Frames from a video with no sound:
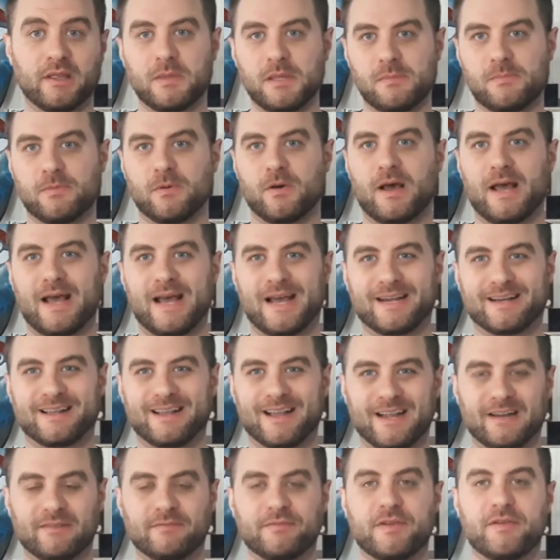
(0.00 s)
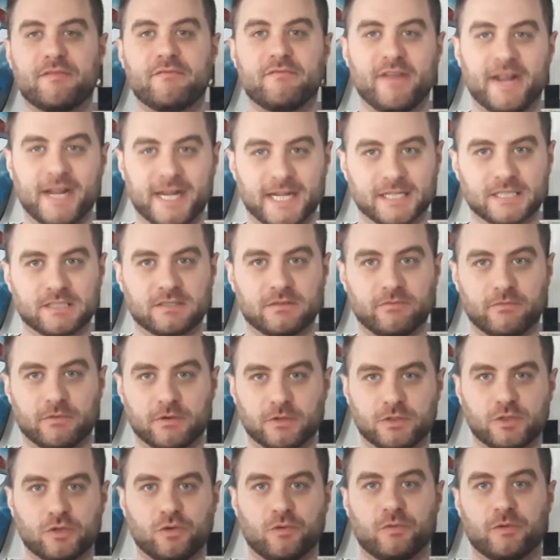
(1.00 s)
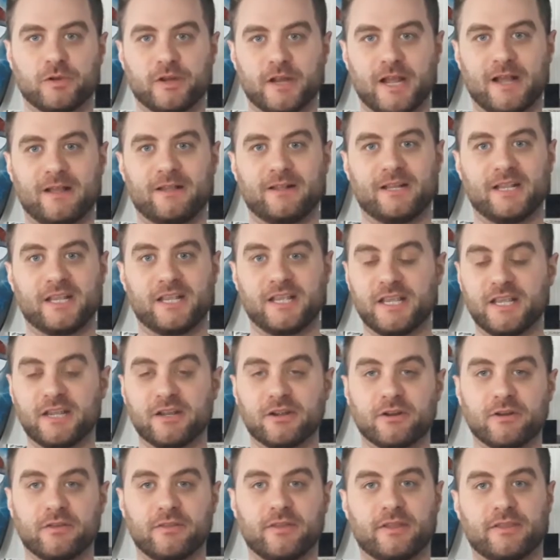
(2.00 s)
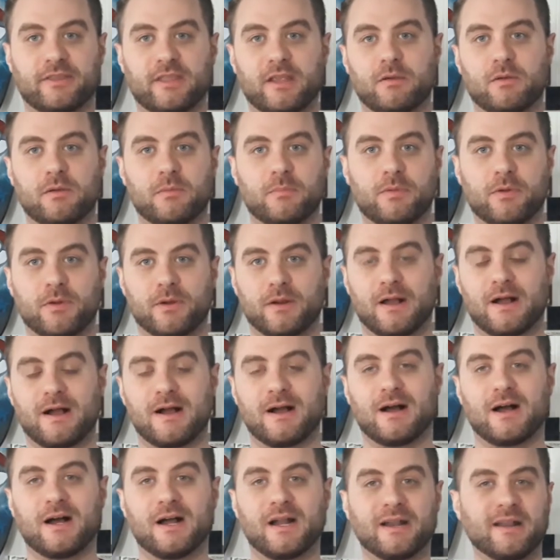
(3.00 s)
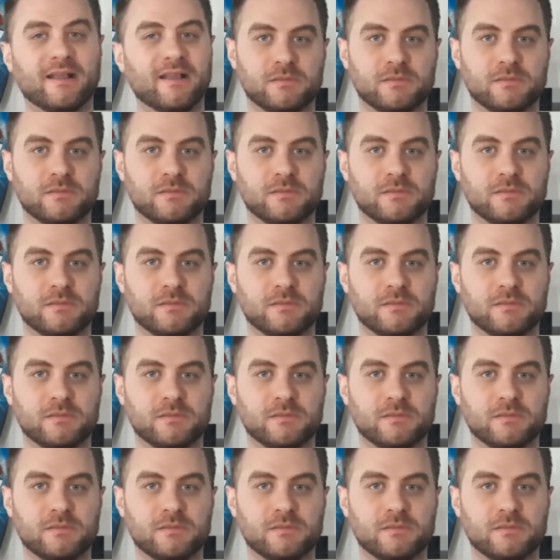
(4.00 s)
people had kind of advanced virtual reality gear that they would put on